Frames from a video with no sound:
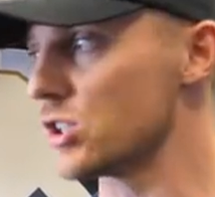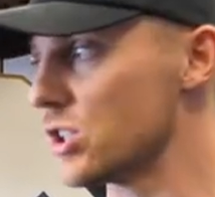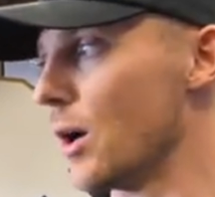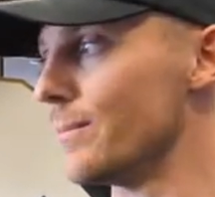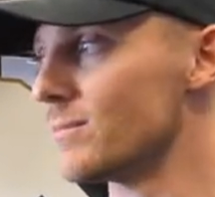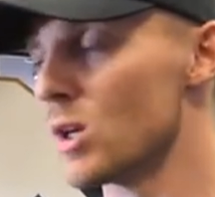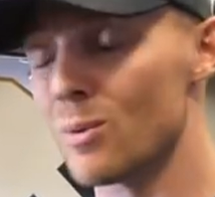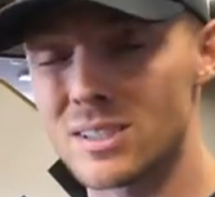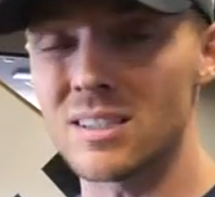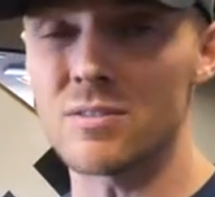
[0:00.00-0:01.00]
So
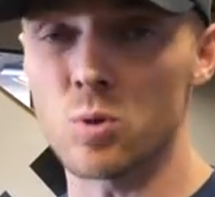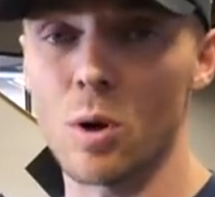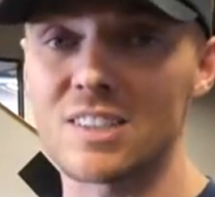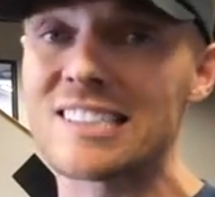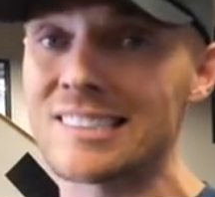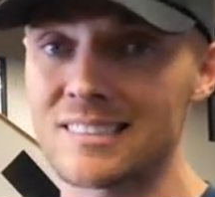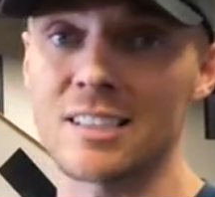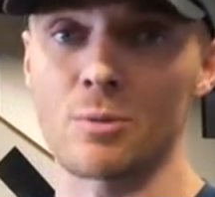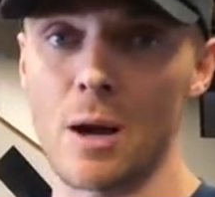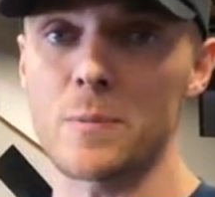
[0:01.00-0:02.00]
we still have 12 to
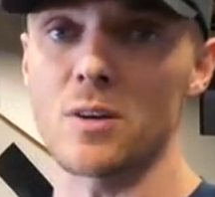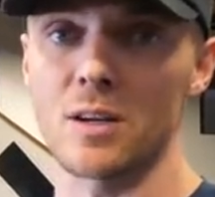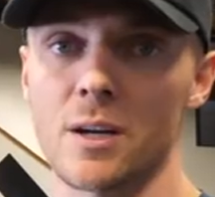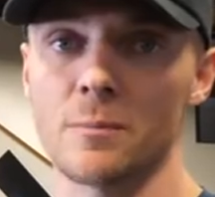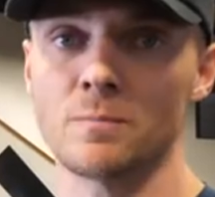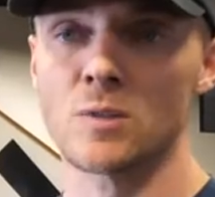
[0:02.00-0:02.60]
16 reps here.